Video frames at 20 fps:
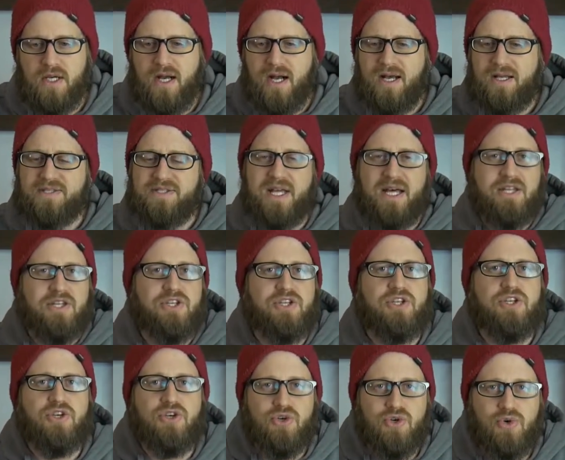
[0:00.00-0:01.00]
it's not
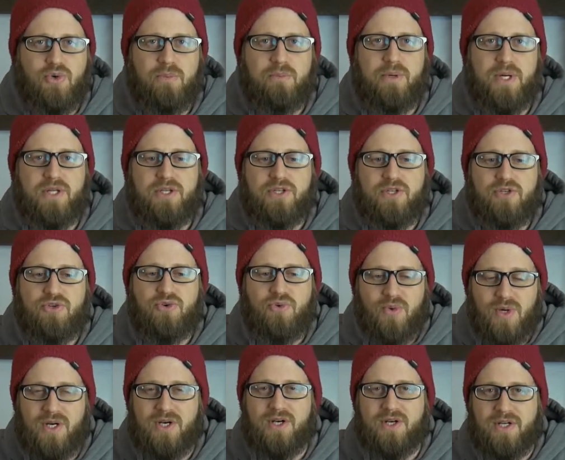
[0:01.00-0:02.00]
new, but
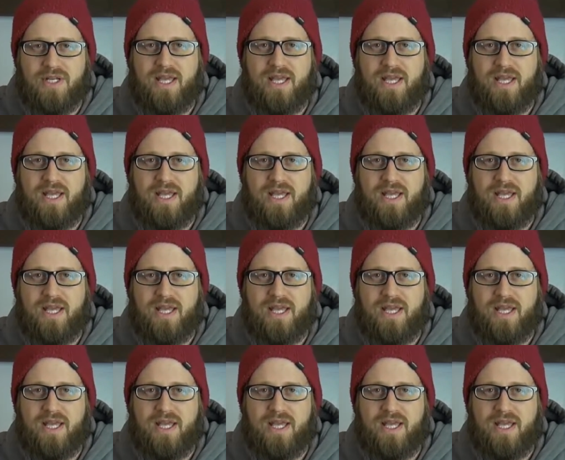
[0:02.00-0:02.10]
newer